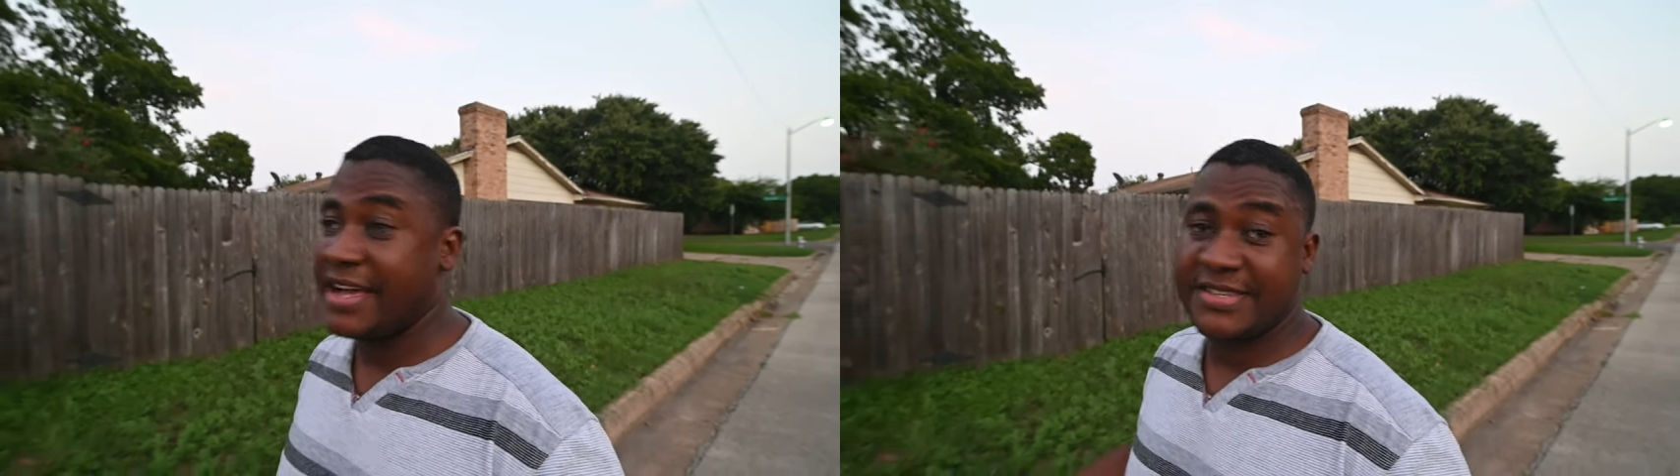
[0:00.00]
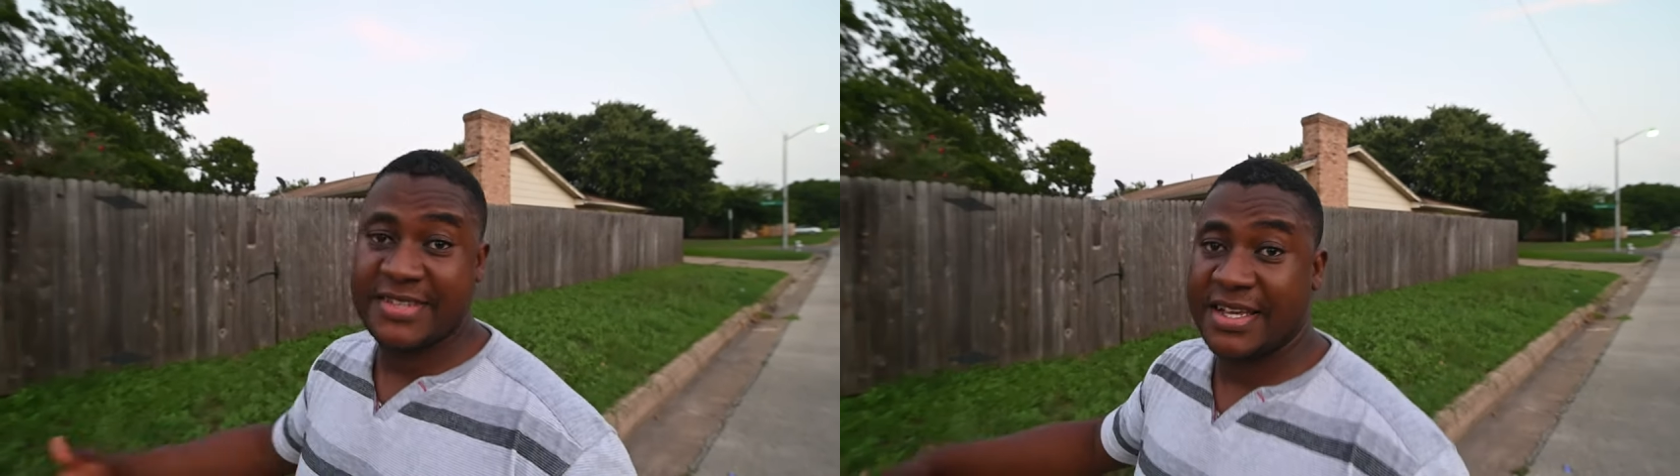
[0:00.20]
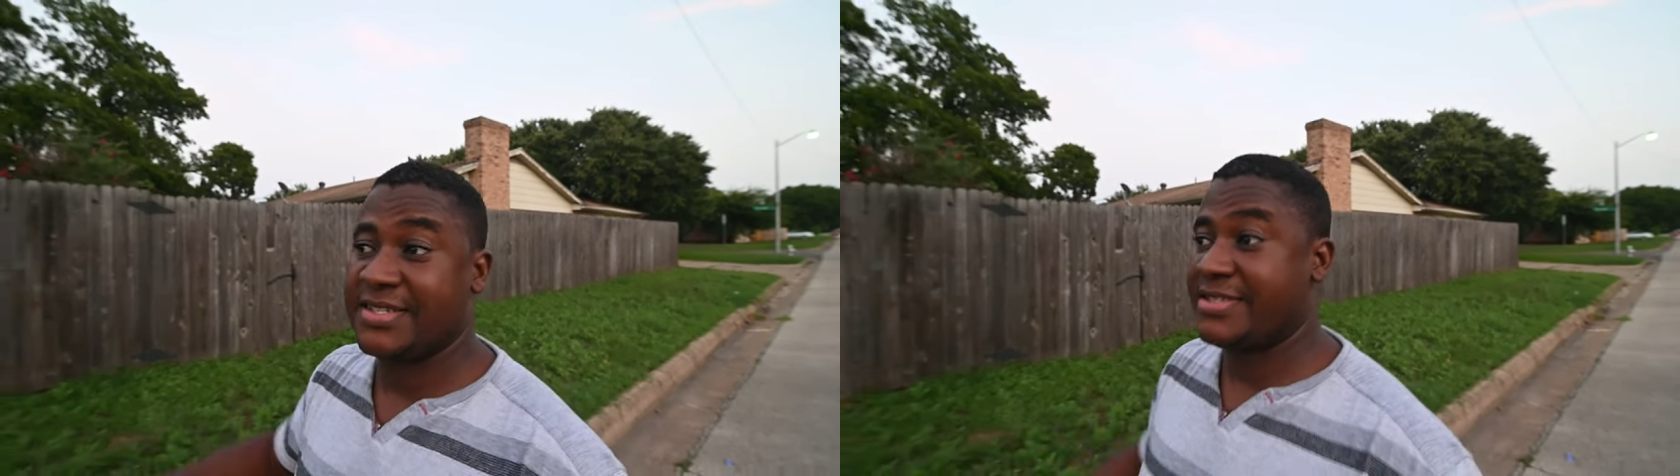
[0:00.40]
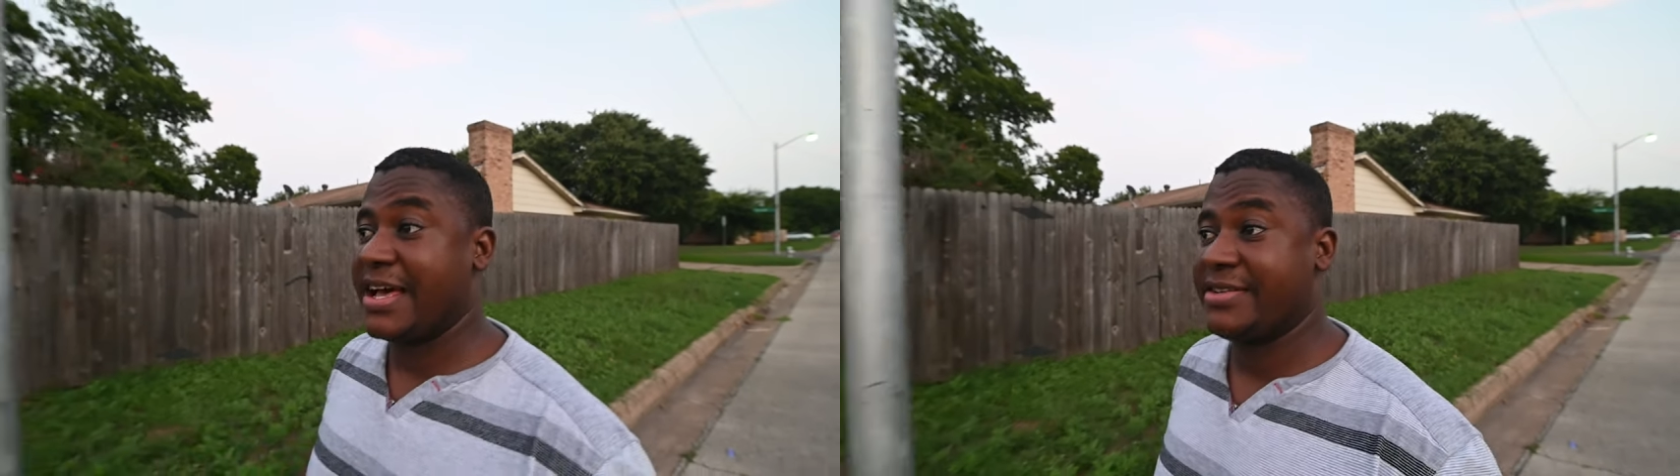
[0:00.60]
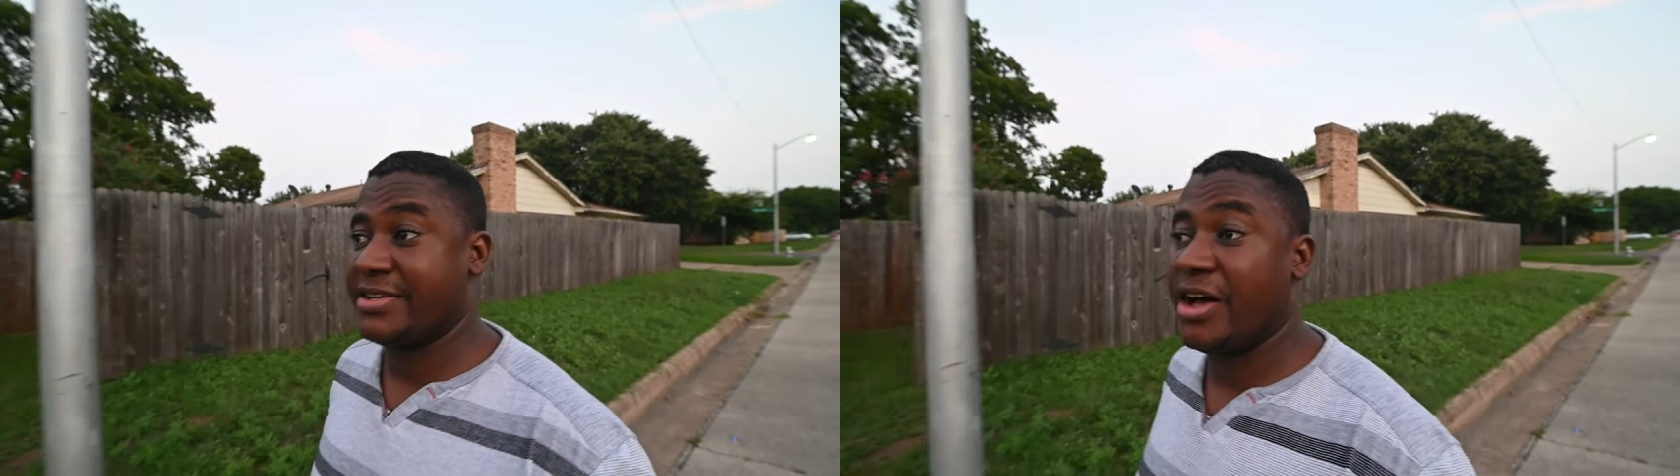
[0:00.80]
exercises
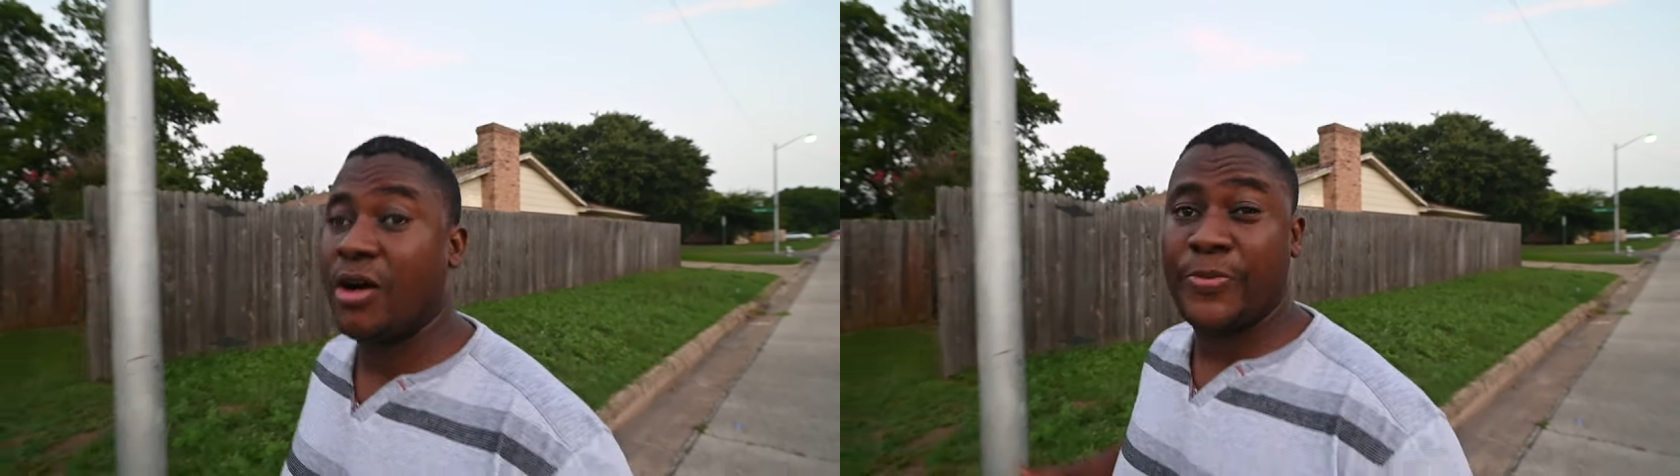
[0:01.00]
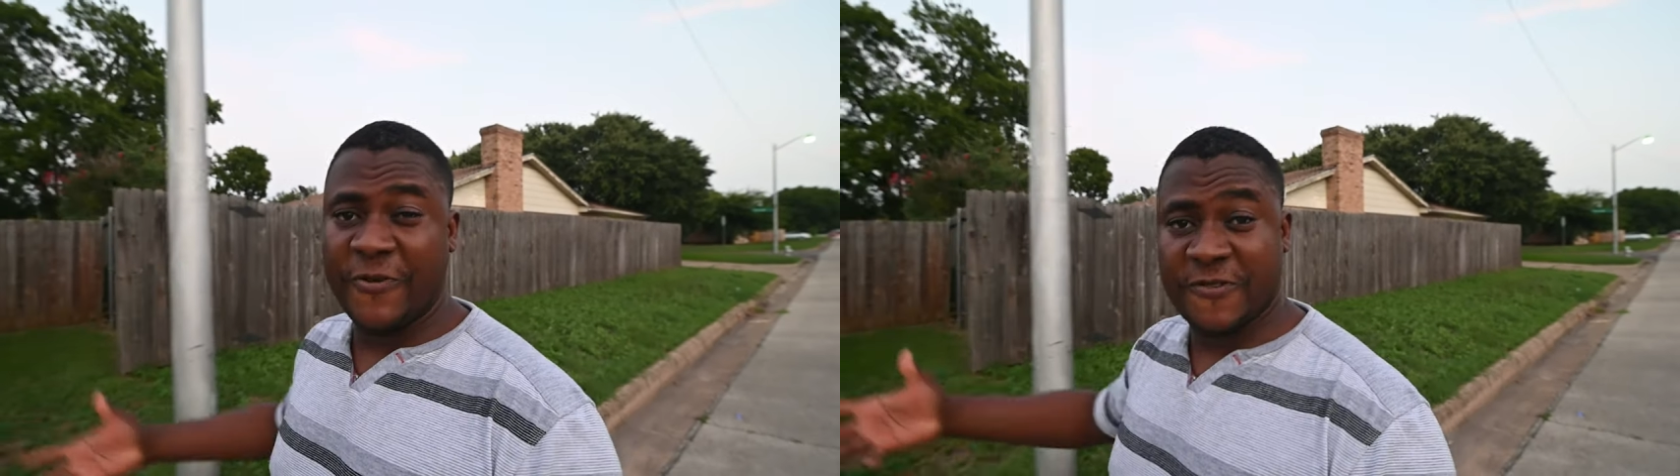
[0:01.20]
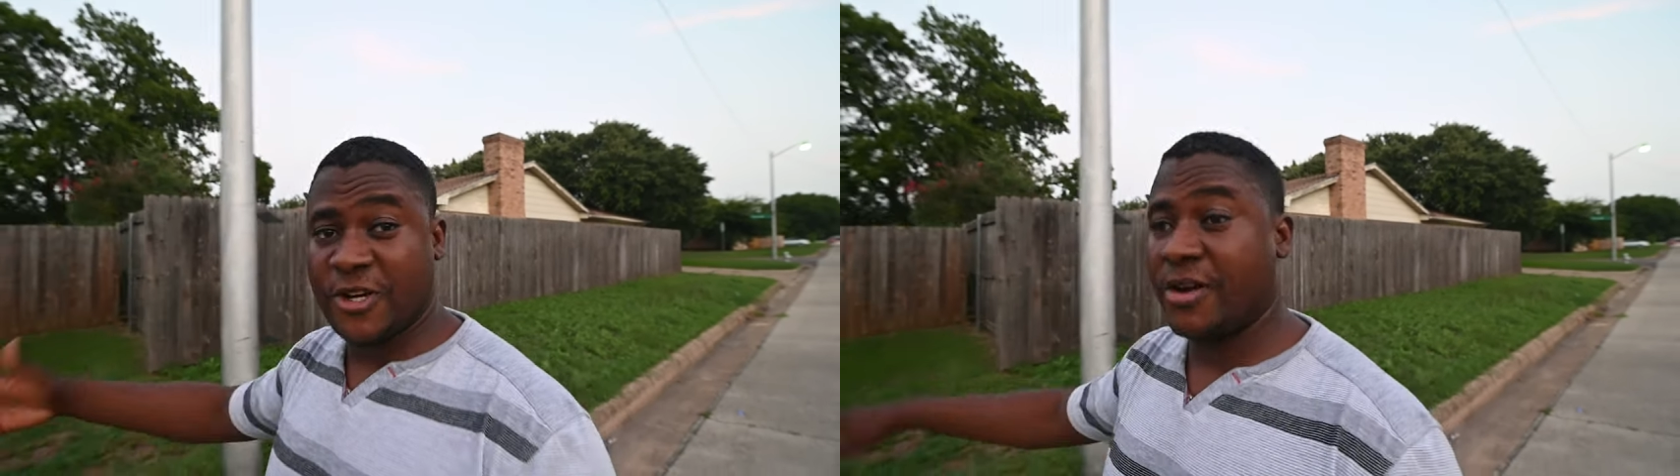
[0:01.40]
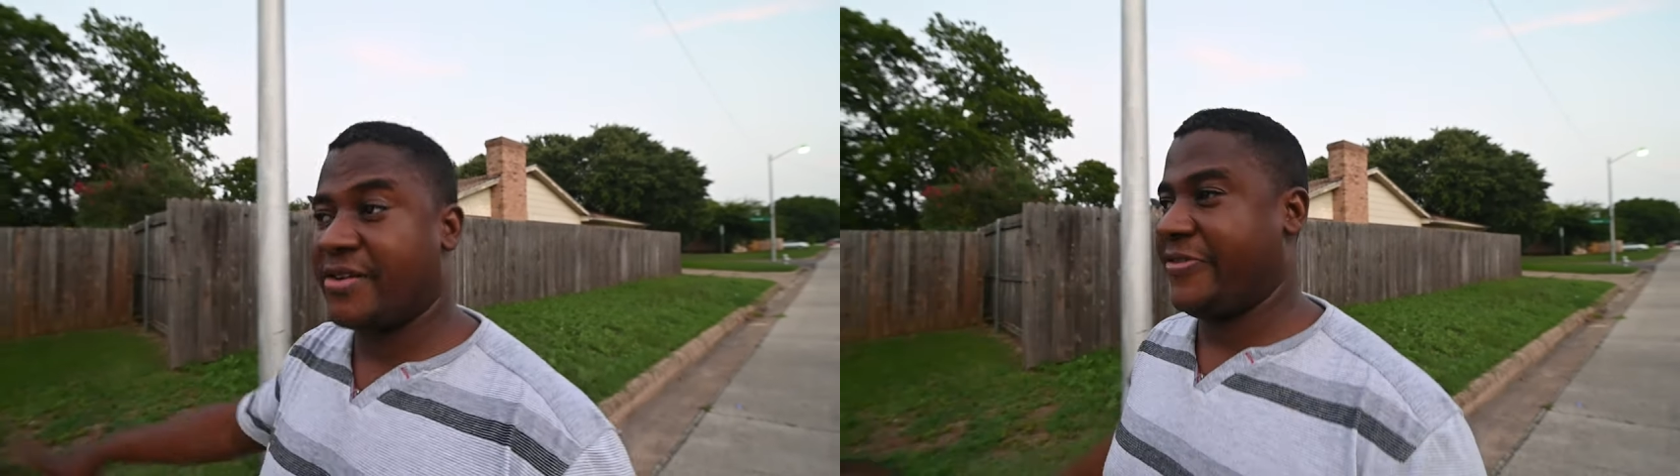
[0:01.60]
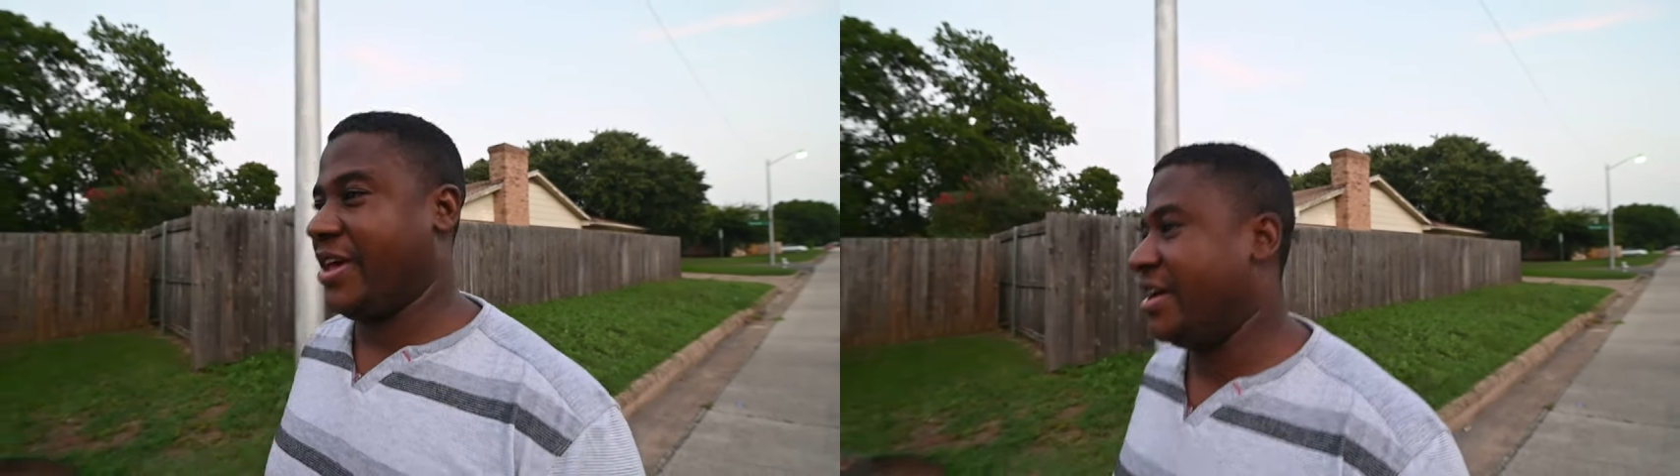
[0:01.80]
that can help your
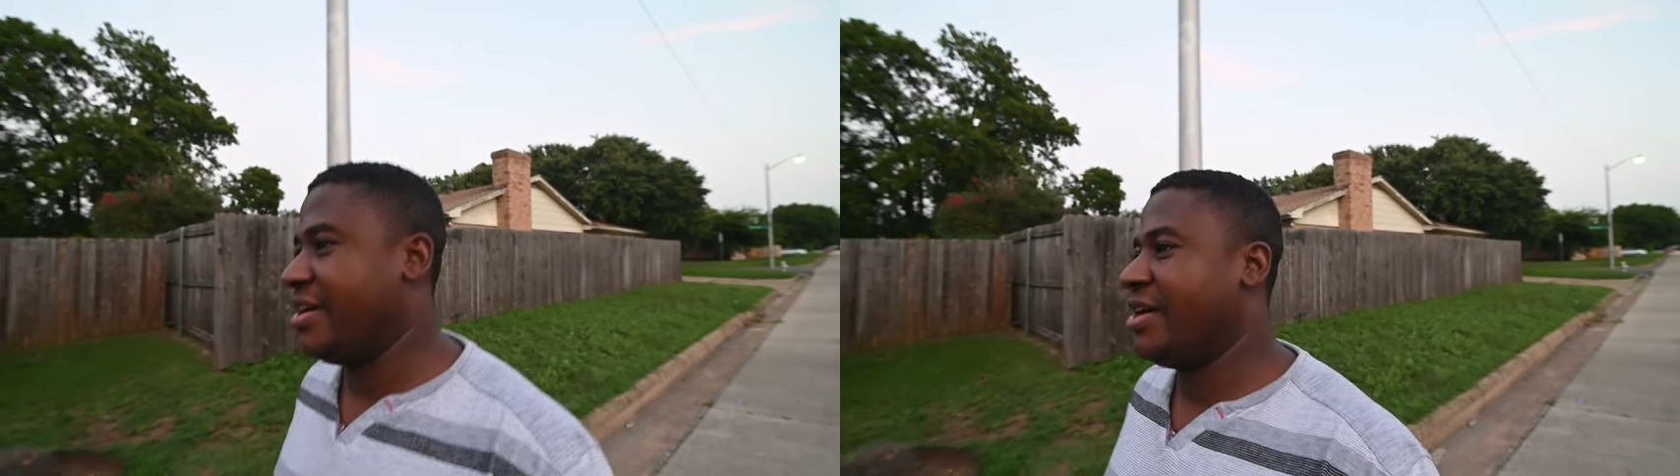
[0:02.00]
photography?